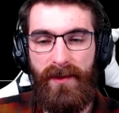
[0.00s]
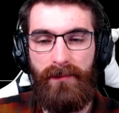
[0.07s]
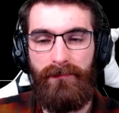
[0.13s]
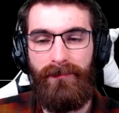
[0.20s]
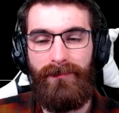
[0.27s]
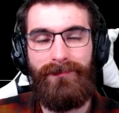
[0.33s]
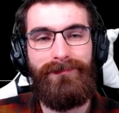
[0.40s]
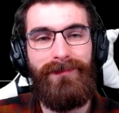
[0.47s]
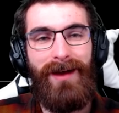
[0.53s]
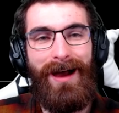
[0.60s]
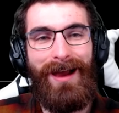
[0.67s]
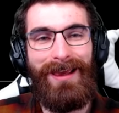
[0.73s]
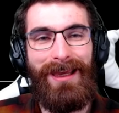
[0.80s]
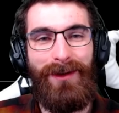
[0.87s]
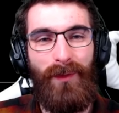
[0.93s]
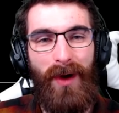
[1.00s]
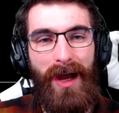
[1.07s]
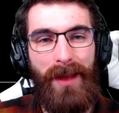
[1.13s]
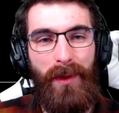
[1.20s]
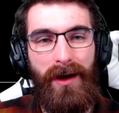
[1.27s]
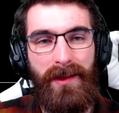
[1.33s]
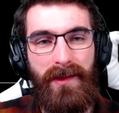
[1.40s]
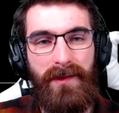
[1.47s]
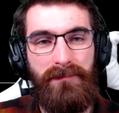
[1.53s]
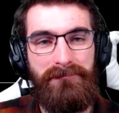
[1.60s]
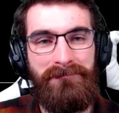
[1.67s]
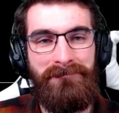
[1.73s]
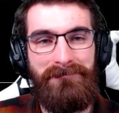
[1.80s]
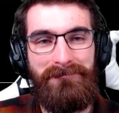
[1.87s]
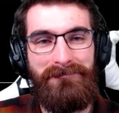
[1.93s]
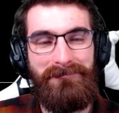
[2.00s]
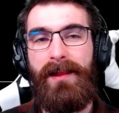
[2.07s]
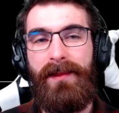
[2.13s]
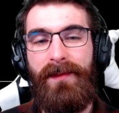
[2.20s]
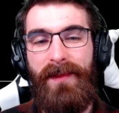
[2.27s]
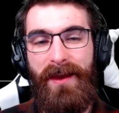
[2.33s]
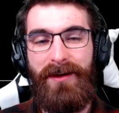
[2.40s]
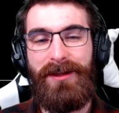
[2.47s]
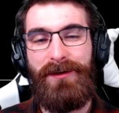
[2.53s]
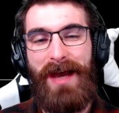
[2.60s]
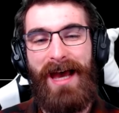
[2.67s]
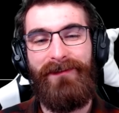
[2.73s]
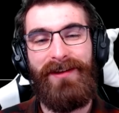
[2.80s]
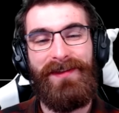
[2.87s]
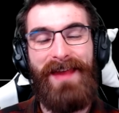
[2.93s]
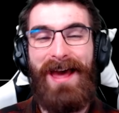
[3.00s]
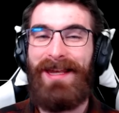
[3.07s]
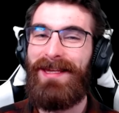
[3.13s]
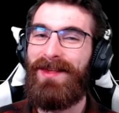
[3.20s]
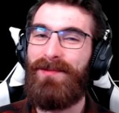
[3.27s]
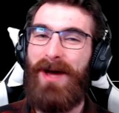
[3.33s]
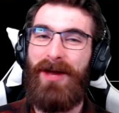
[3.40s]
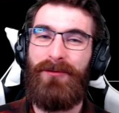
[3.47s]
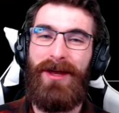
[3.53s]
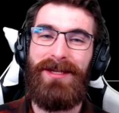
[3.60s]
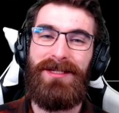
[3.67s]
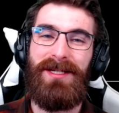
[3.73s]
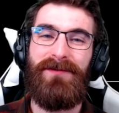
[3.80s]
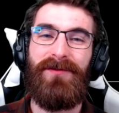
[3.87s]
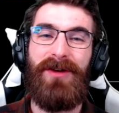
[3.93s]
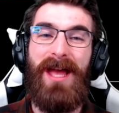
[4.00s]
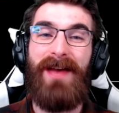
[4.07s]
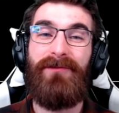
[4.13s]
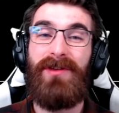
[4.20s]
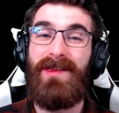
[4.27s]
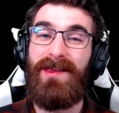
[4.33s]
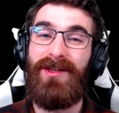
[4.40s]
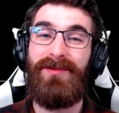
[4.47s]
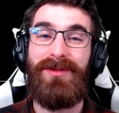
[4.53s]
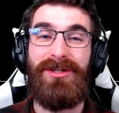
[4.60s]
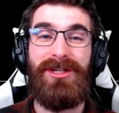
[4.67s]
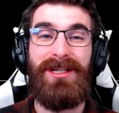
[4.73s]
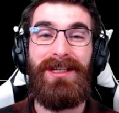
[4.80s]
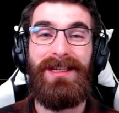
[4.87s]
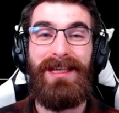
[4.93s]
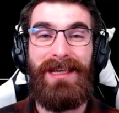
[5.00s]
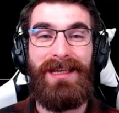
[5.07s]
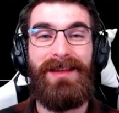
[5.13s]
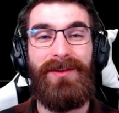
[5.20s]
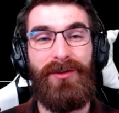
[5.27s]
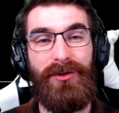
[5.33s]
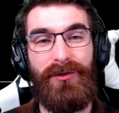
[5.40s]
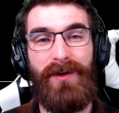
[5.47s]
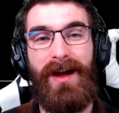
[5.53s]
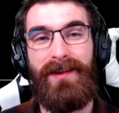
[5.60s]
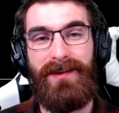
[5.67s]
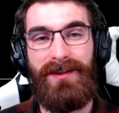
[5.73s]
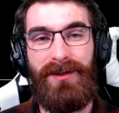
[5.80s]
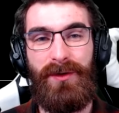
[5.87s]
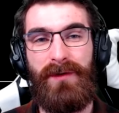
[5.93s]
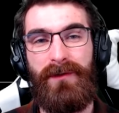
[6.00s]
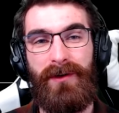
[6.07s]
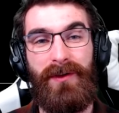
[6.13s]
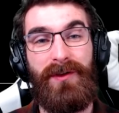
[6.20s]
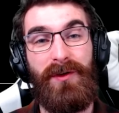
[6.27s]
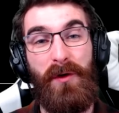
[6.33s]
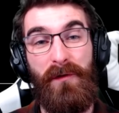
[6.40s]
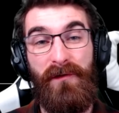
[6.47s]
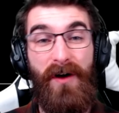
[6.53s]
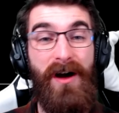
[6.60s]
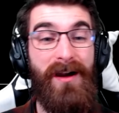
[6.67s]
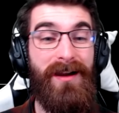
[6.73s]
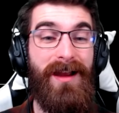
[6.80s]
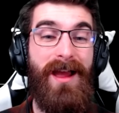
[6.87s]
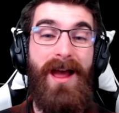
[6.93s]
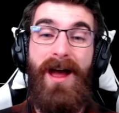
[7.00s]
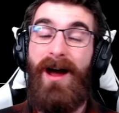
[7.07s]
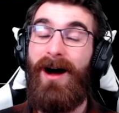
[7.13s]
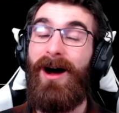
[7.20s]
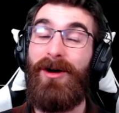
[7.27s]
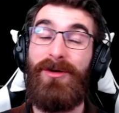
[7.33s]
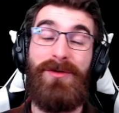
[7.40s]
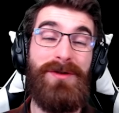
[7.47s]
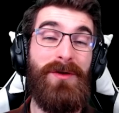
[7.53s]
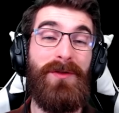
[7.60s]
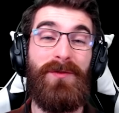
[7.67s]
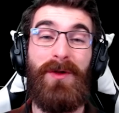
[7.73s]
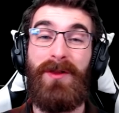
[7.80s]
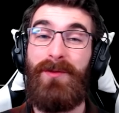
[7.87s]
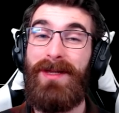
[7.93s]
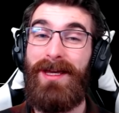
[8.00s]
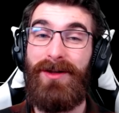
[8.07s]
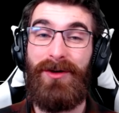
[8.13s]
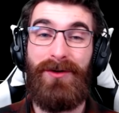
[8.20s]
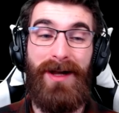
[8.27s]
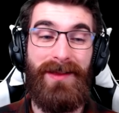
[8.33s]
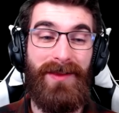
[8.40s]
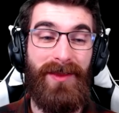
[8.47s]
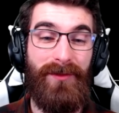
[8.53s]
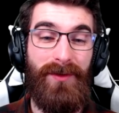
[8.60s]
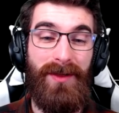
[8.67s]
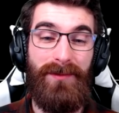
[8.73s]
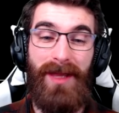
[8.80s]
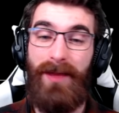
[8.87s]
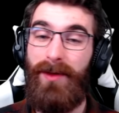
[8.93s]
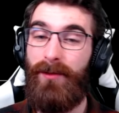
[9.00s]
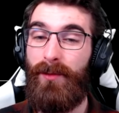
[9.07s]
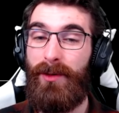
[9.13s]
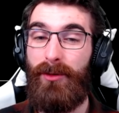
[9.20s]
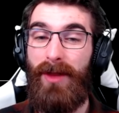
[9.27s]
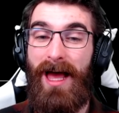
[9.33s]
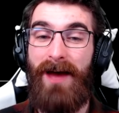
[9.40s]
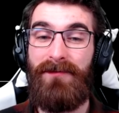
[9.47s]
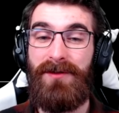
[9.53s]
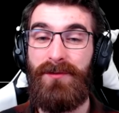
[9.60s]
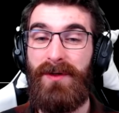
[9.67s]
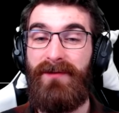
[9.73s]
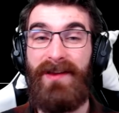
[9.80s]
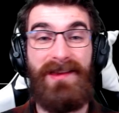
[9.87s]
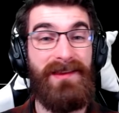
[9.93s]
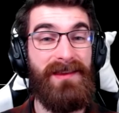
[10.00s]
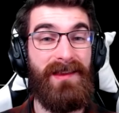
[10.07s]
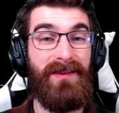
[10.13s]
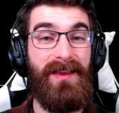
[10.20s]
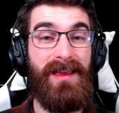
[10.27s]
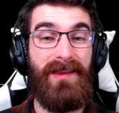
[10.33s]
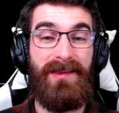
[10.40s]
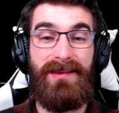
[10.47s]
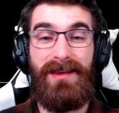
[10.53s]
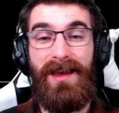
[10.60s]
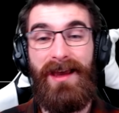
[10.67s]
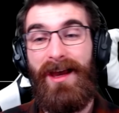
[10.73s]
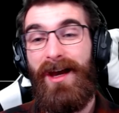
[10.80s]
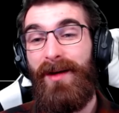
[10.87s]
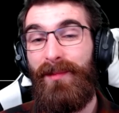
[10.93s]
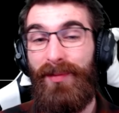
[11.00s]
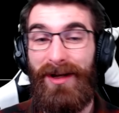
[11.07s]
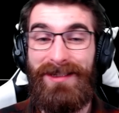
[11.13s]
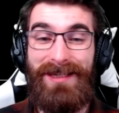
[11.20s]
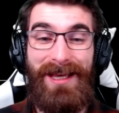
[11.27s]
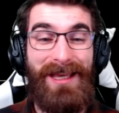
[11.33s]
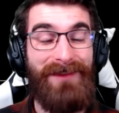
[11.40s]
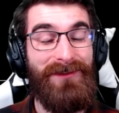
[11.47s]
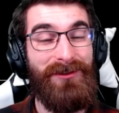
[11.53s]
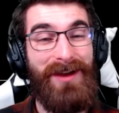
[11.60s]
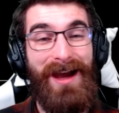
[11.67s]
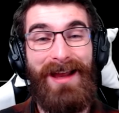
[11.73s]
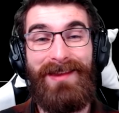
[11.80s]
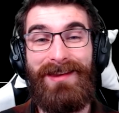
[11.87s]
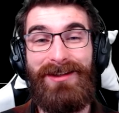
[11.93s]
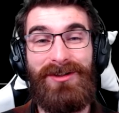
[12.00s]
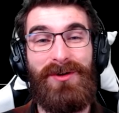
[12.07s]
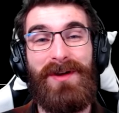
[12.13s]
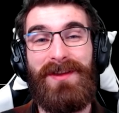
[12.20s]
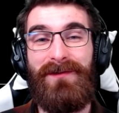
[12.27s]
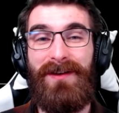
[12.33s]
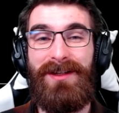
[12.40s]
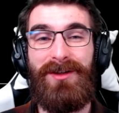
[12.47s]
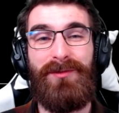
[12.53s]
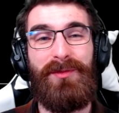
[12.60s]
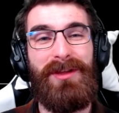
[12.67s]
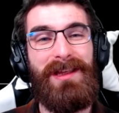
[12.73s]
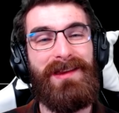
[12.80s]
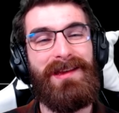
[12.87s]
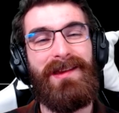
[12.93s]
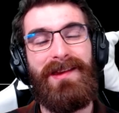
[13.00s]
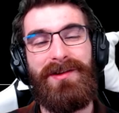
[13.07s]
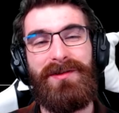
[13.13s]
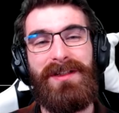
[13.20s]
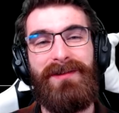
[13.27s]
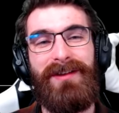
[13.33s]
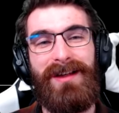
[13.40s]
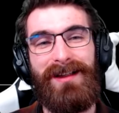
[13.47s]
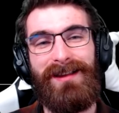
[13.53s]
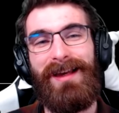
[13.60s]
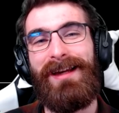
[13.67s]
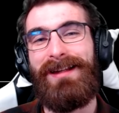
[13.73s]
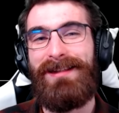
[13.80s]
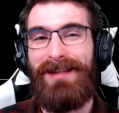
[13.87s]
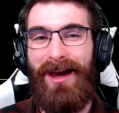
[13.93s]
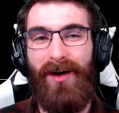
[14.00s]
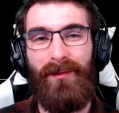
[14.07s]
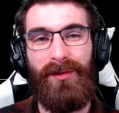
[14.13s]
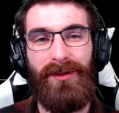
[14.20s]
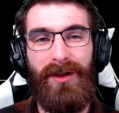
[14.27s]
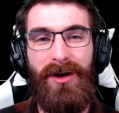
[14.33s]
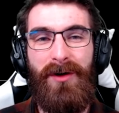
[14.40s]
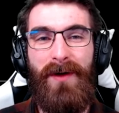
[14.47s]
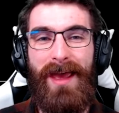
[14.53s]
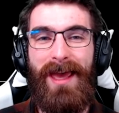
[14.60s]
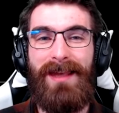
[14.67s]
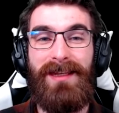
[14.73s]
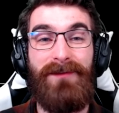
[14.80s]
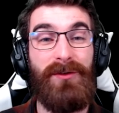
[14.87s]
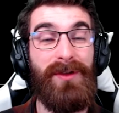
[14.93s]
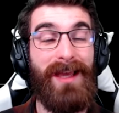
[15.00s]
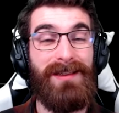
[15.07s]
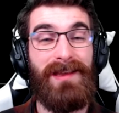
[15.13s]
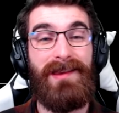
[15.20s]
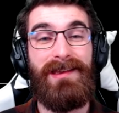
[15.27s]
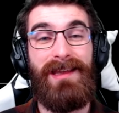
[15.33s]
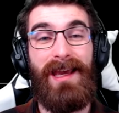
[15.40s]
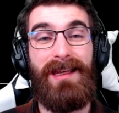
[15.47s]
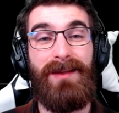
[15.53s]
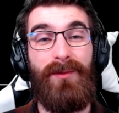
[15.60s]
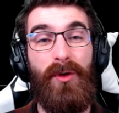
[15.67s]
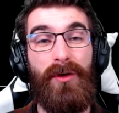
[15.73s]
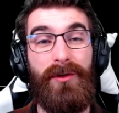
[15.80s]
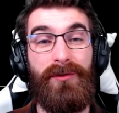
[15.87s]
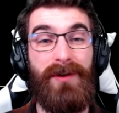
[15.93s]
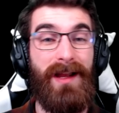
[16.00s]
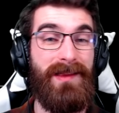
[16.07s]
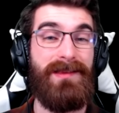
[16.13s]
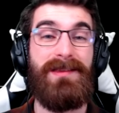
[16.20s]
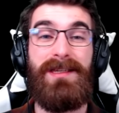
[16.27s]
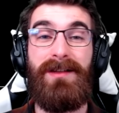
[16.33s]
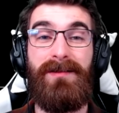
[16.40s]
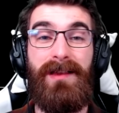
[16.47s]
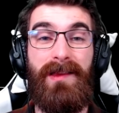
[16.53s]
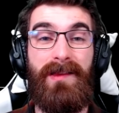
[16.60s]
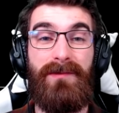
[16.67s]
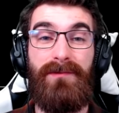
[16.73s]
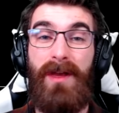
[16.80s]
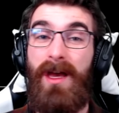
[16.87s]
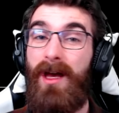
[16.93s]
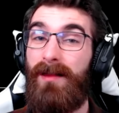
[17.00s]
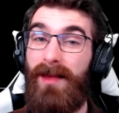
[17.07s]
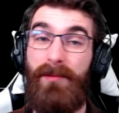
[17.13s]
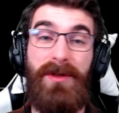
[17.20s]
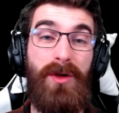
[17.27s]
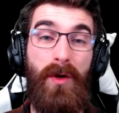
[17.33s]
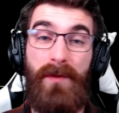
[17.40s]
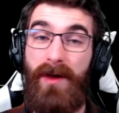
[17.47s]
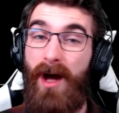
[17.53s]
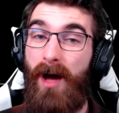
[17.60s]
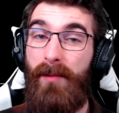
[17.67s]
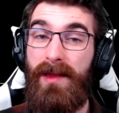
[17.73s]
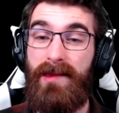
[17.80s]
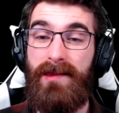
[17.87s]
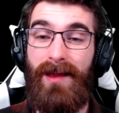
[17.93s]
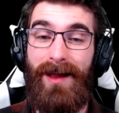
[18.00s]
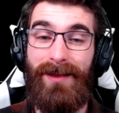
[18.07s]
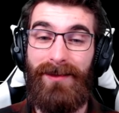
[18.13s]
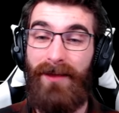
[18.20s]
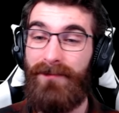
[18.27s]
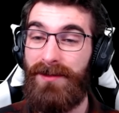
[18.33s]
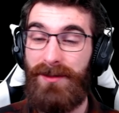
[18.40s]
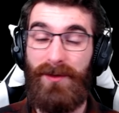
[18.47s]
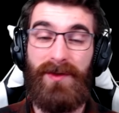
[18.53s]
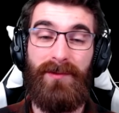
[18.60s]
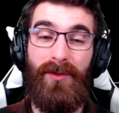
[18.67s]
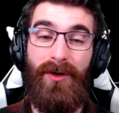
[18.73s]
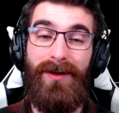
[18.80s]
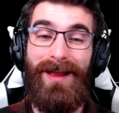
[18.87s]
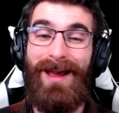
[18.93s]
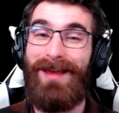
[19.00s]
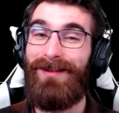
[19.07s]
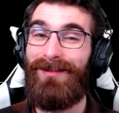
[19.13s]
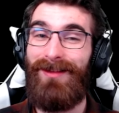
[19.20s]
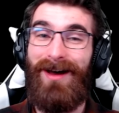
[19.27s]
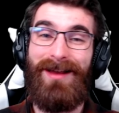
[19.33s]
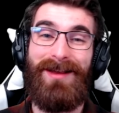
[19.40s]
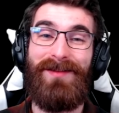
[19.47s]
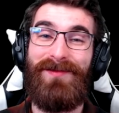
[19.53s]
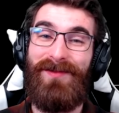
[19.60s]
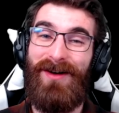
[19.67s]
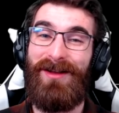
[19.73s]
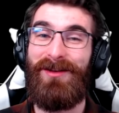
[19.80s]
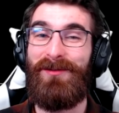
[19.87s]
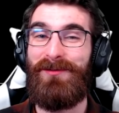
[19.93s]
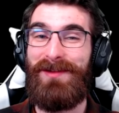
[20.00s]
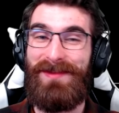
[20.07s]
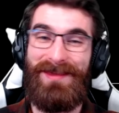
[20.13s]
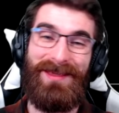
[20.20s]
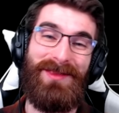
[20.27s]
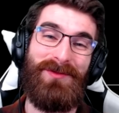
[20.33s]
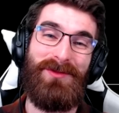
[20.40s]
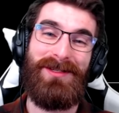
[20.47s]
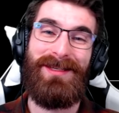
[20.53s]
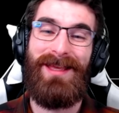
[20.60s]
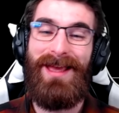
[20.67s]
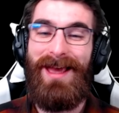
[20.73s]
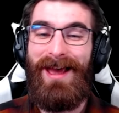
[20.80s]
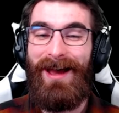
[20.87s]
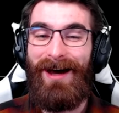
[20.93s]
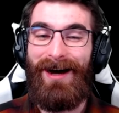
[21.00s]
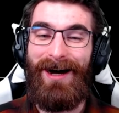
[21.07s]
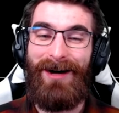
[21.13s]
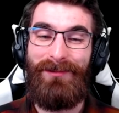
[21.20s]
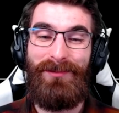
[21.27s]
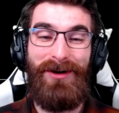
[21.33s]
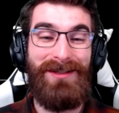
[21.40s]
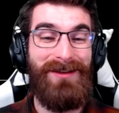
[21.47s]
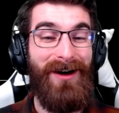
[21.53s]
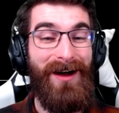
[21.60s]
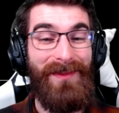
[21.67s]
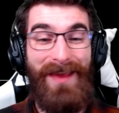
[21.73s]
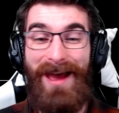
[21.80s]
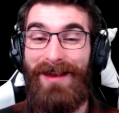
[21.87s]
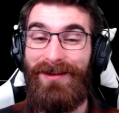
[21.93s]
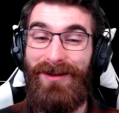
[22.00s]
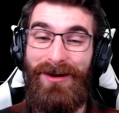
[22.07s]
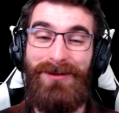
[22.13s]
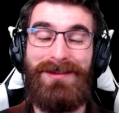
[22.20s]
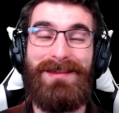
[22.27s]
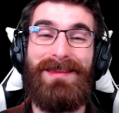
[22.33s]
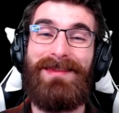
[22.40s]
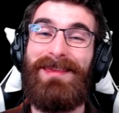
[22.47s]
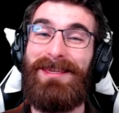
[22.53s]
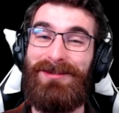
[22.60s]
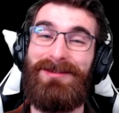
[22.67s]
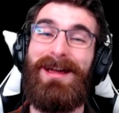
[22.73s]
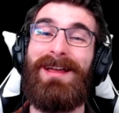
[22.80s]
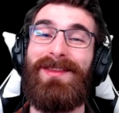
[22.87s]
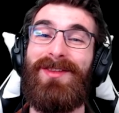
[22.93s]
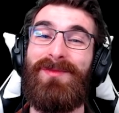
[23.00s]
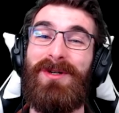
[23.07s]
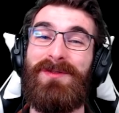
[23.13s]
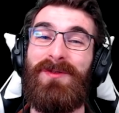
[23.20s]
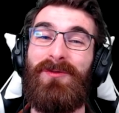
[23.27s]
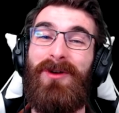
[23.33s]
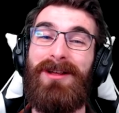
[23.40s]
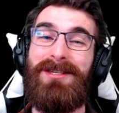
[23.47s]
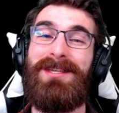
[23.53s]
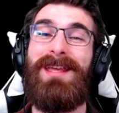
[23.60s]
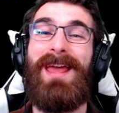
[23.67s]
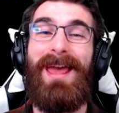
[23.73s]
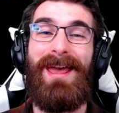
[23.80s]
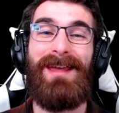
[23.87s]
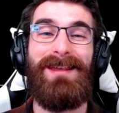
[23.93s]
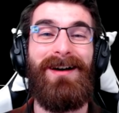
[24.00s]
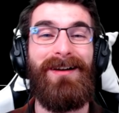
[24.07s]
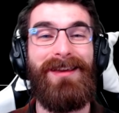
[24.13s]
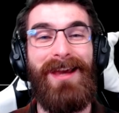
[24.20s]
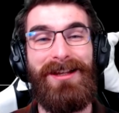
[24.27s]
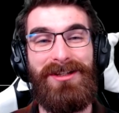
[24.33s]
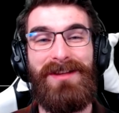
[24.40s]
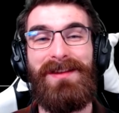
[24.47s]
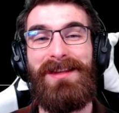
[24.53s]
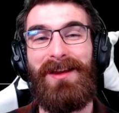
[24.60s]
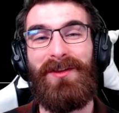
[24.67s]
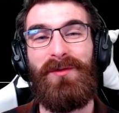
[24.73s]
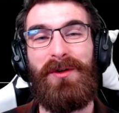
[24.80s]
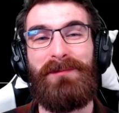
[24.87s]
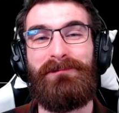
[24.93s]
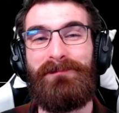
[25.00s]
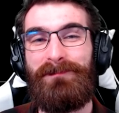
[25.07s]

them. I hate Wide Moss. There you have it. That is my ranking for every single machine in the Horizon universe so far. Who knows, once we get Horizon 3, maybe we will have to revisit this list. But if you guys enjoyed the video, please consider leaving a like down below. And if you'd like to see any more Horizon tier lists, let me know in the comments. I'd love to do some more. I had a lot of fun with this one. But on that note, thank you guys so much for watching, and I'll catch you in the next one.